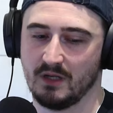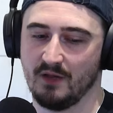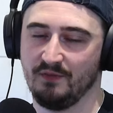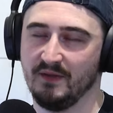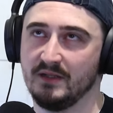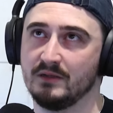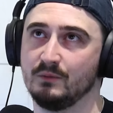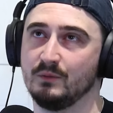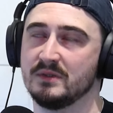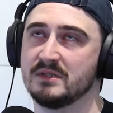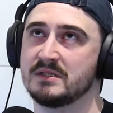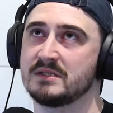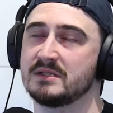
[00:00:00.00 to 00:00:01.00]
I think
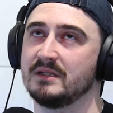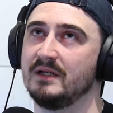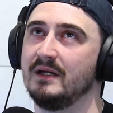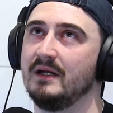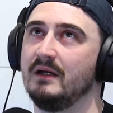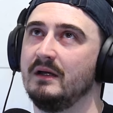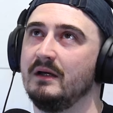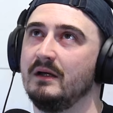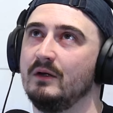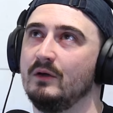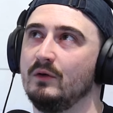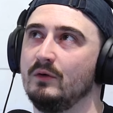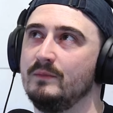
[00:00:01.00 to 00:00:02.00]
was
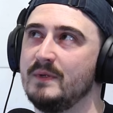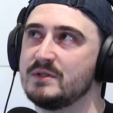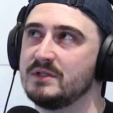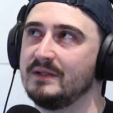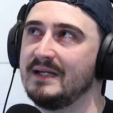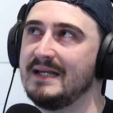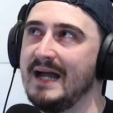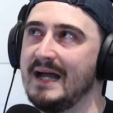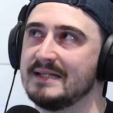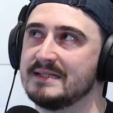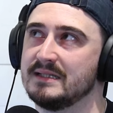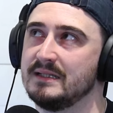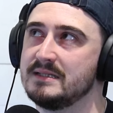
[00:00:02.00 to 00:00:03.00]
almost like a
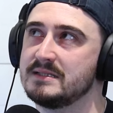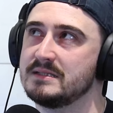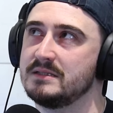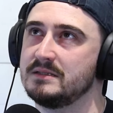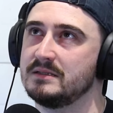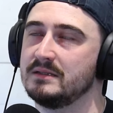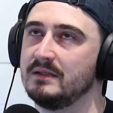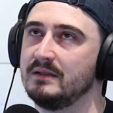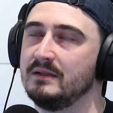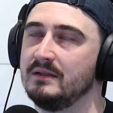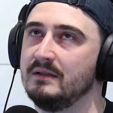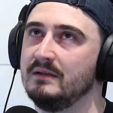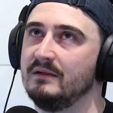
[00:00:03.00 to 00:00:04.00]
catalyst
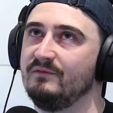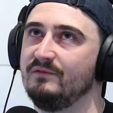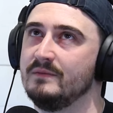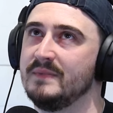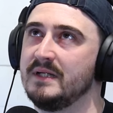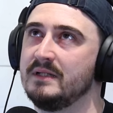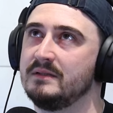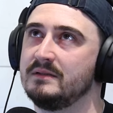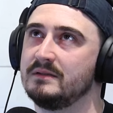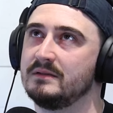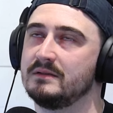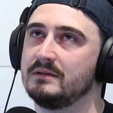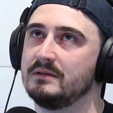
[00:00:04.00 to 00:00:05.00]
for me
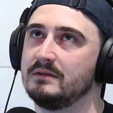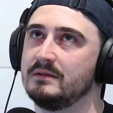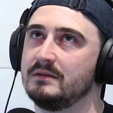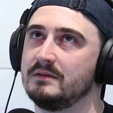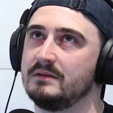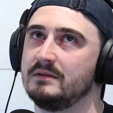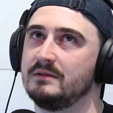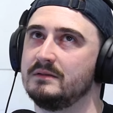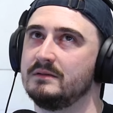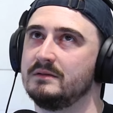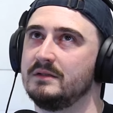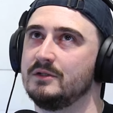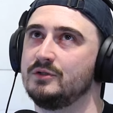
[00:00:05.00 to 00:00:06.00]

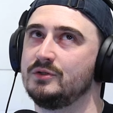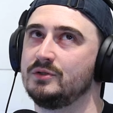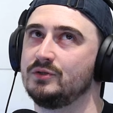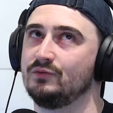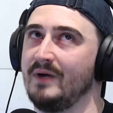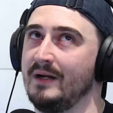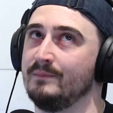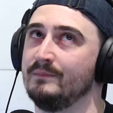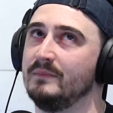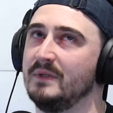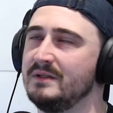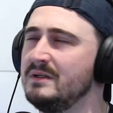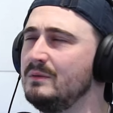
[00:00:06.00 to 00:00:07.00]
to drag.
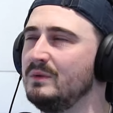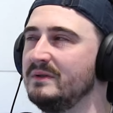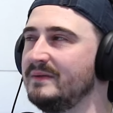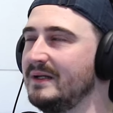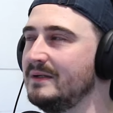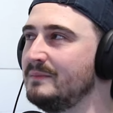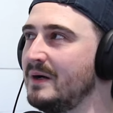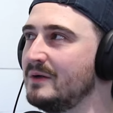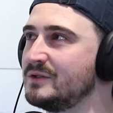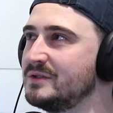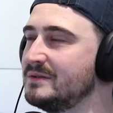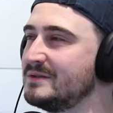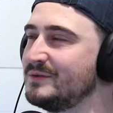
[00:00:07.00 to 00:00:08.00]
I don't know why I'm getting
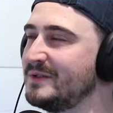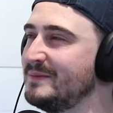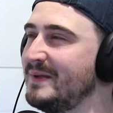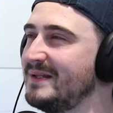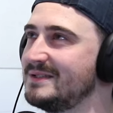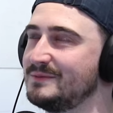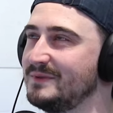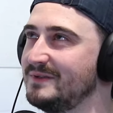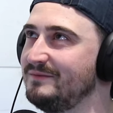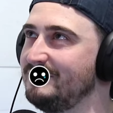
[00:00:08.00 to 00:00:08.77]
emotional talking about this.